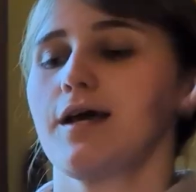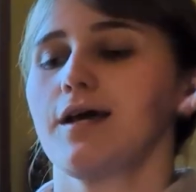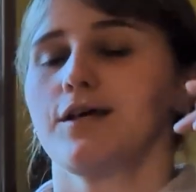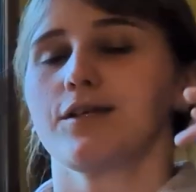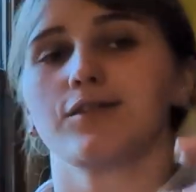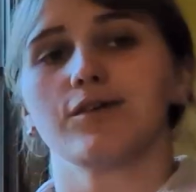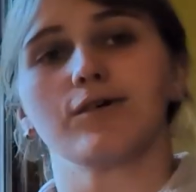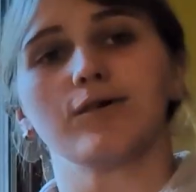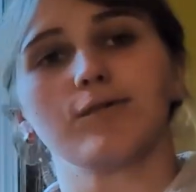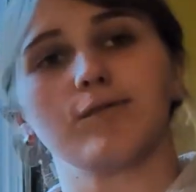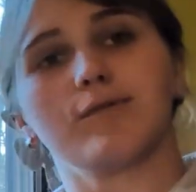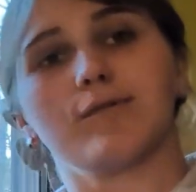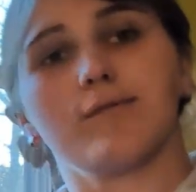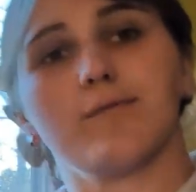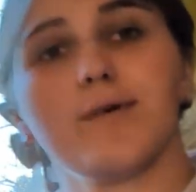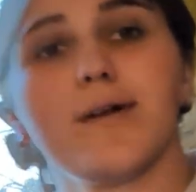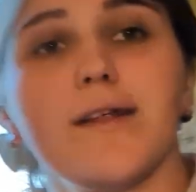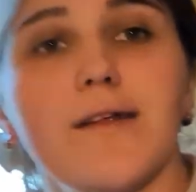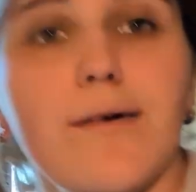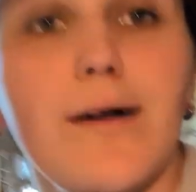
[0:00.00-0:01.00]
So
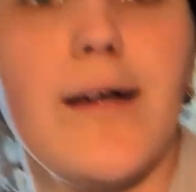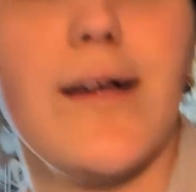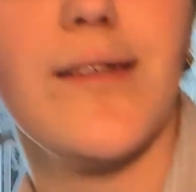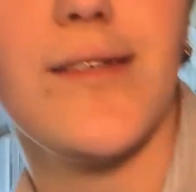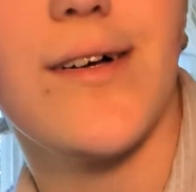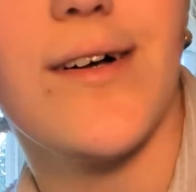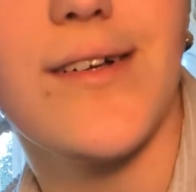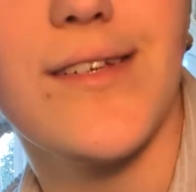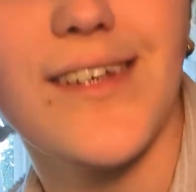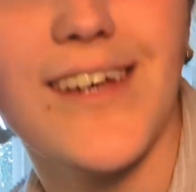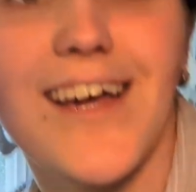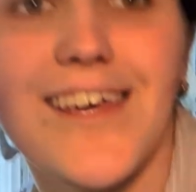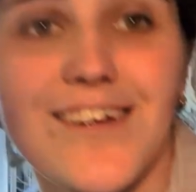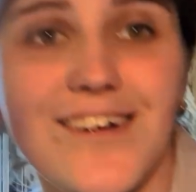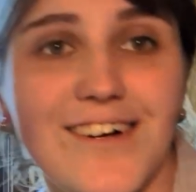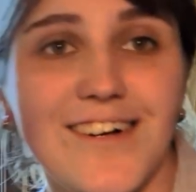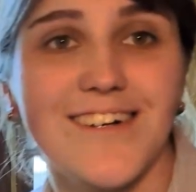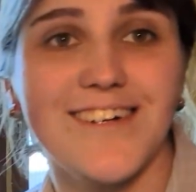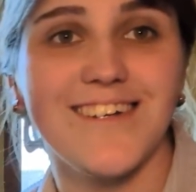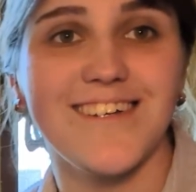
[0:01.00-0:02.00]
we're gonna write a song
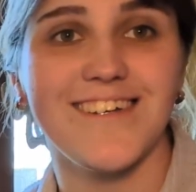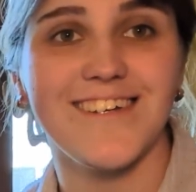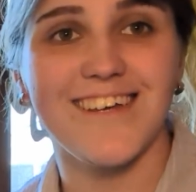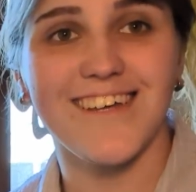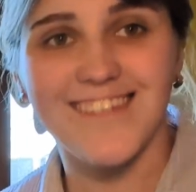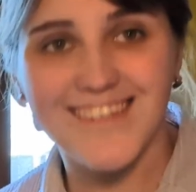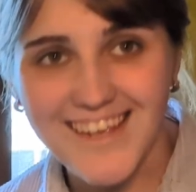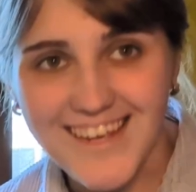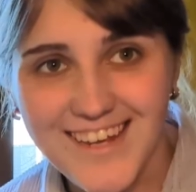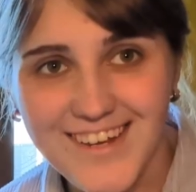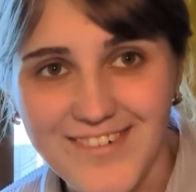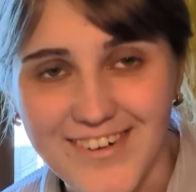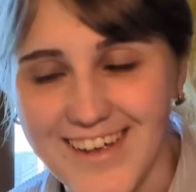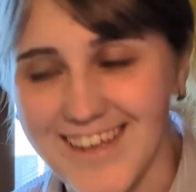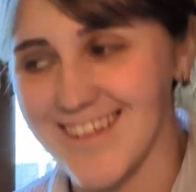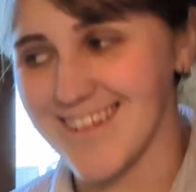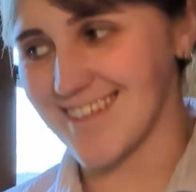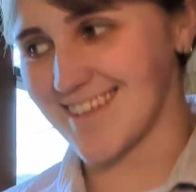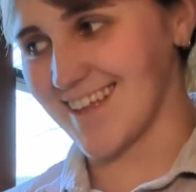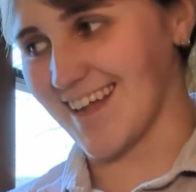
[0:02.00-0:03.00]
together,
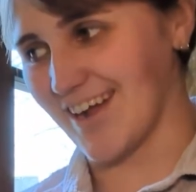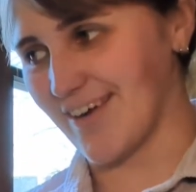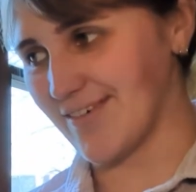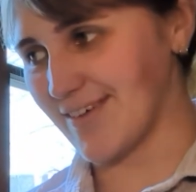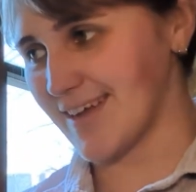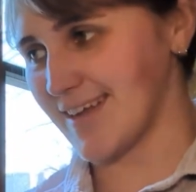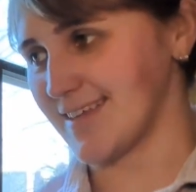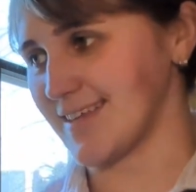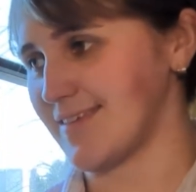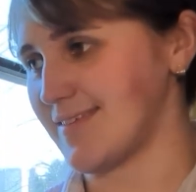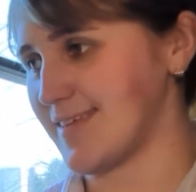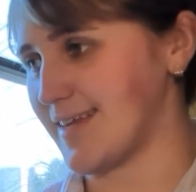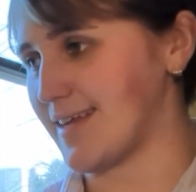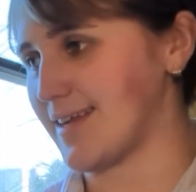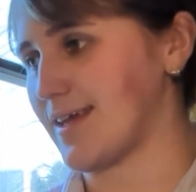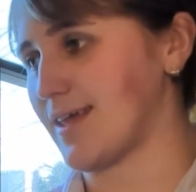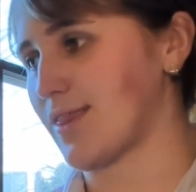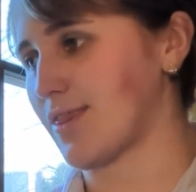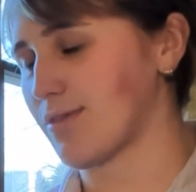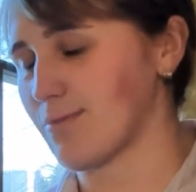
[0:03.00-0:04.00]
continuing now, as I've
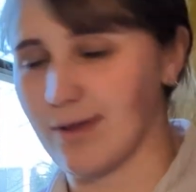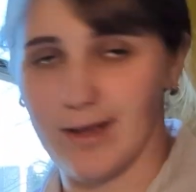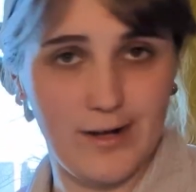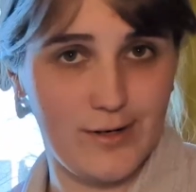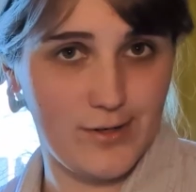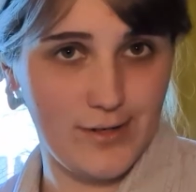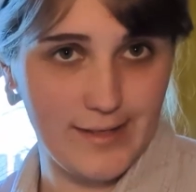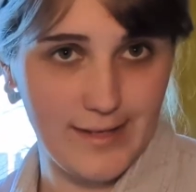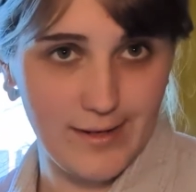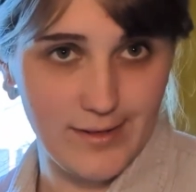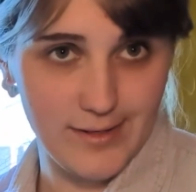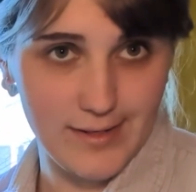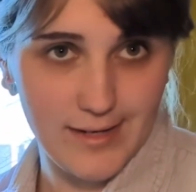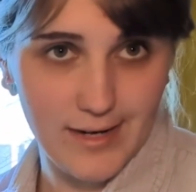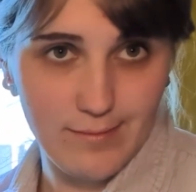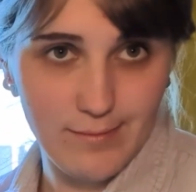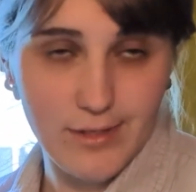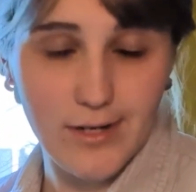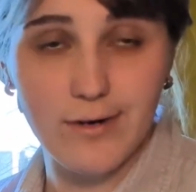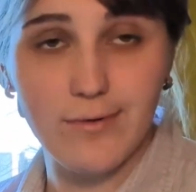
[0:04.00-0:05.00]
said 300,000
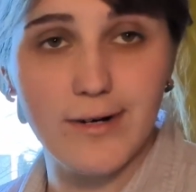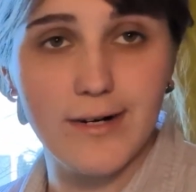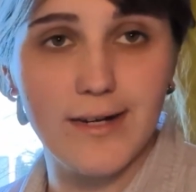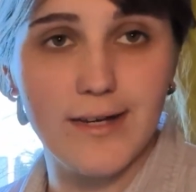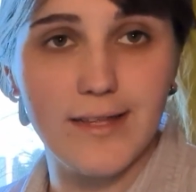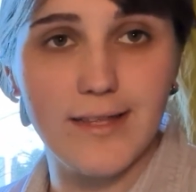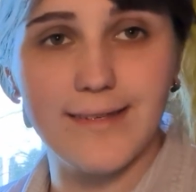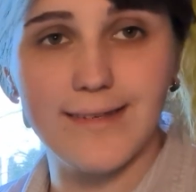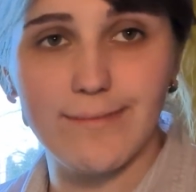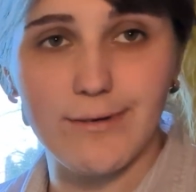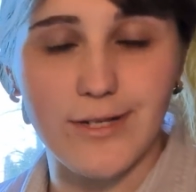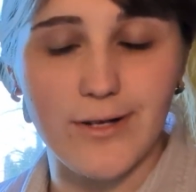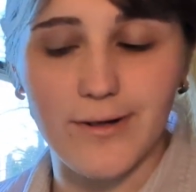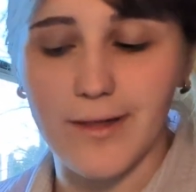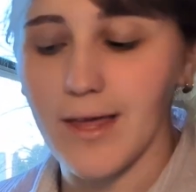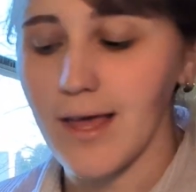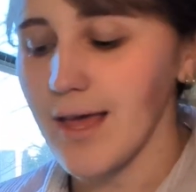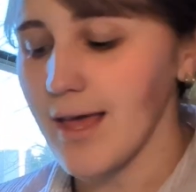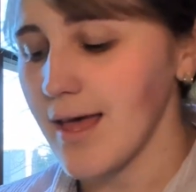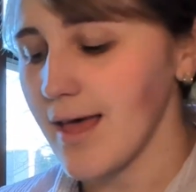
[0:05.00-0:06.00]
times already this episode.
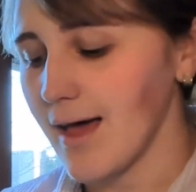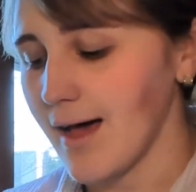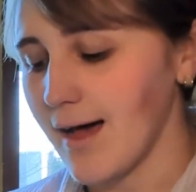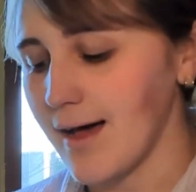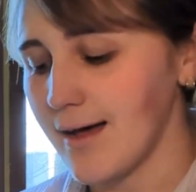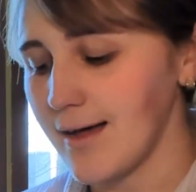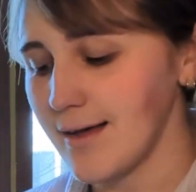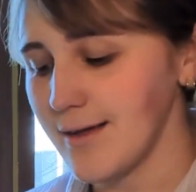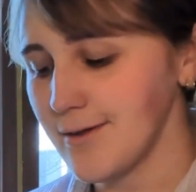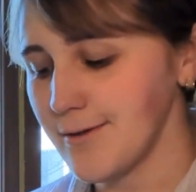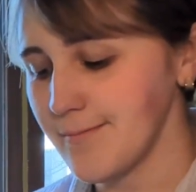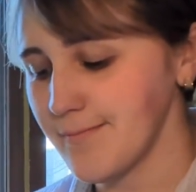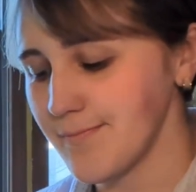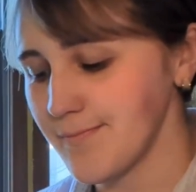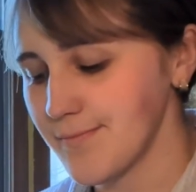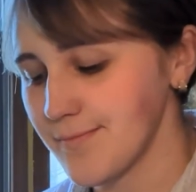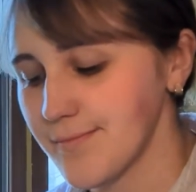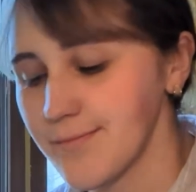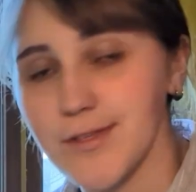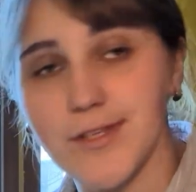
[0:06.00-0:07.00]

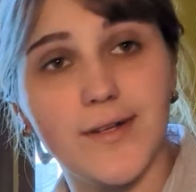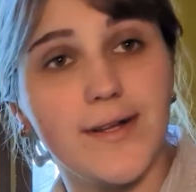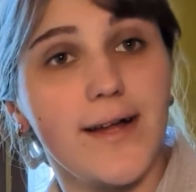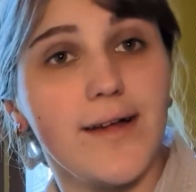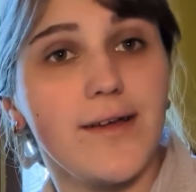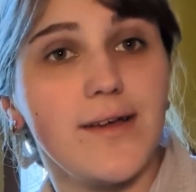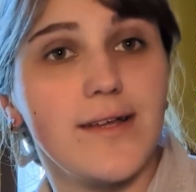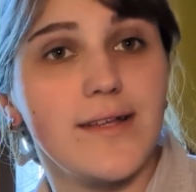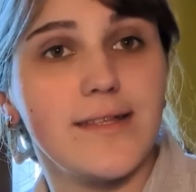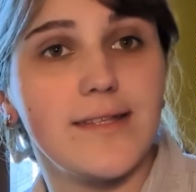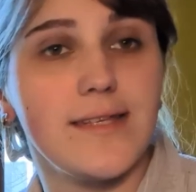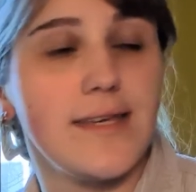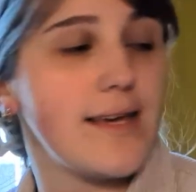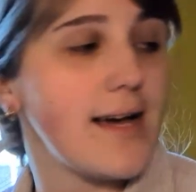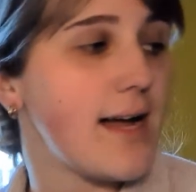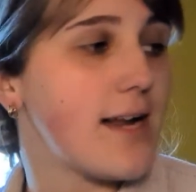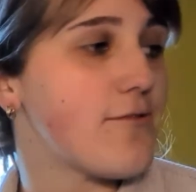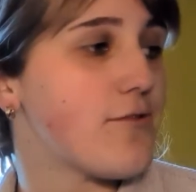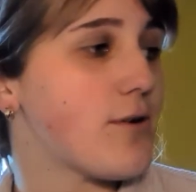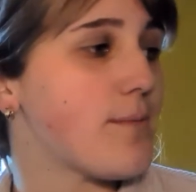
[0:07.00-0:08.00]
So now you can see
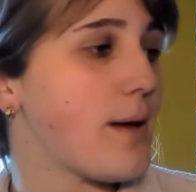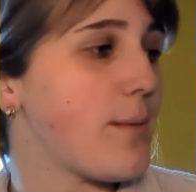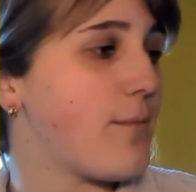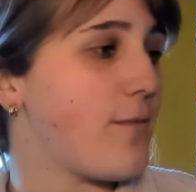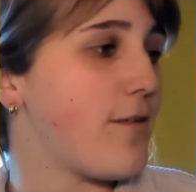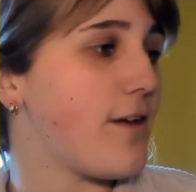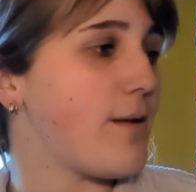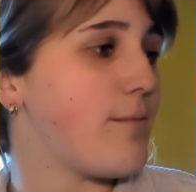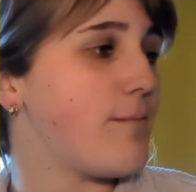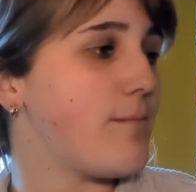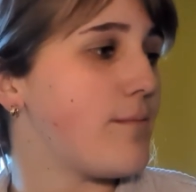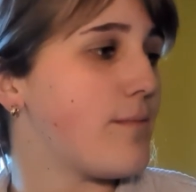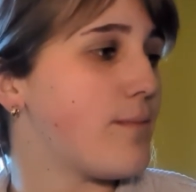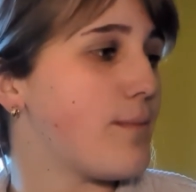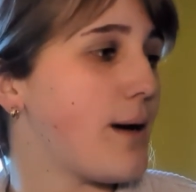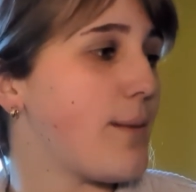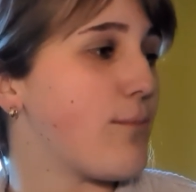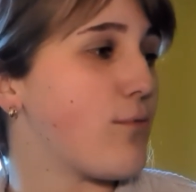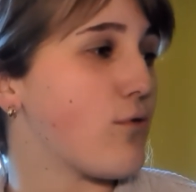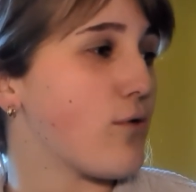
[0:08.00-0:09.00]
kind of where
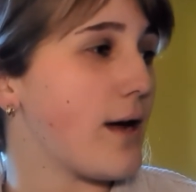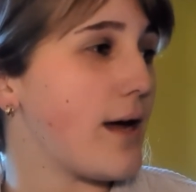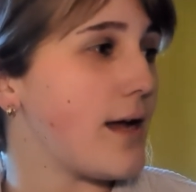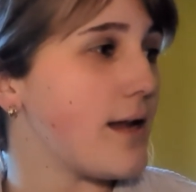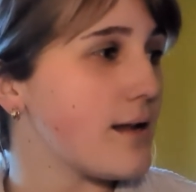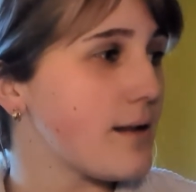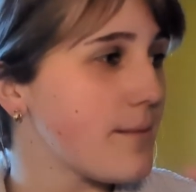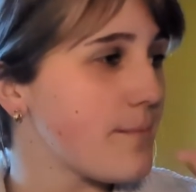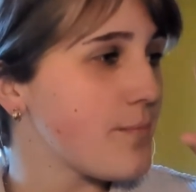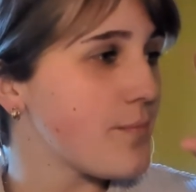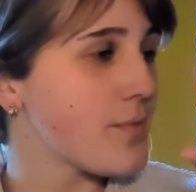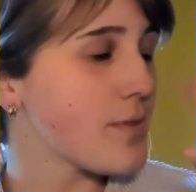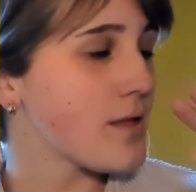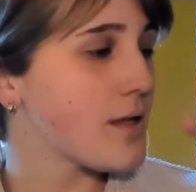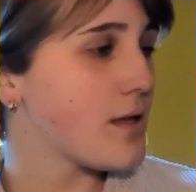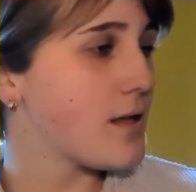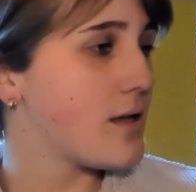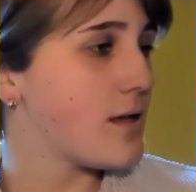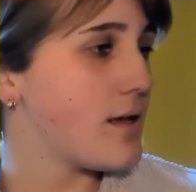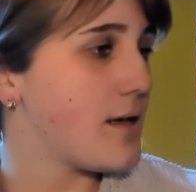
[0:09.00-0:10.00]
my brain
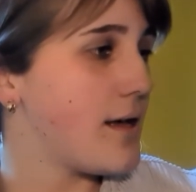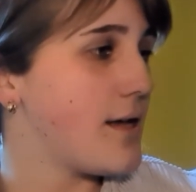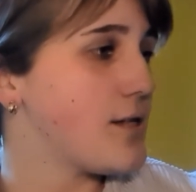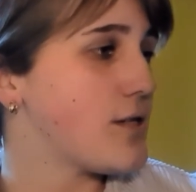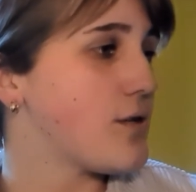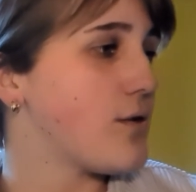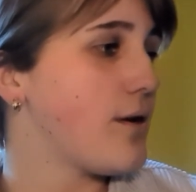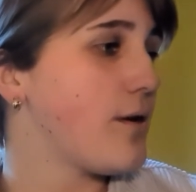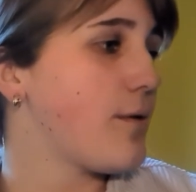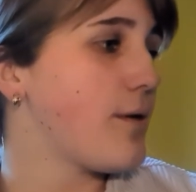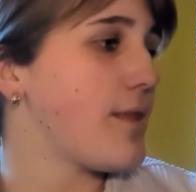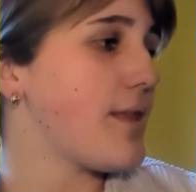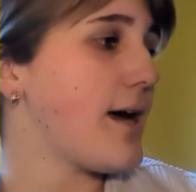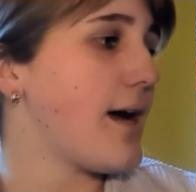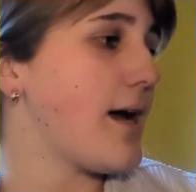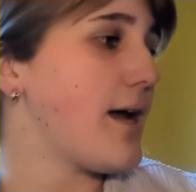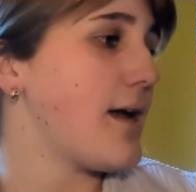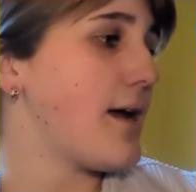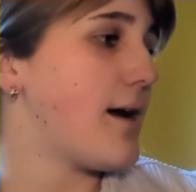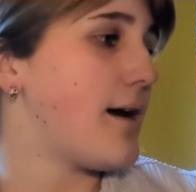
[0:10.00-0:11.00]
is going with
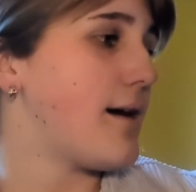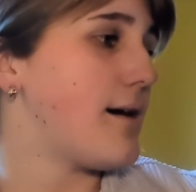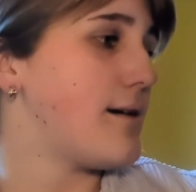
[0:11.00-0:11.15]
that.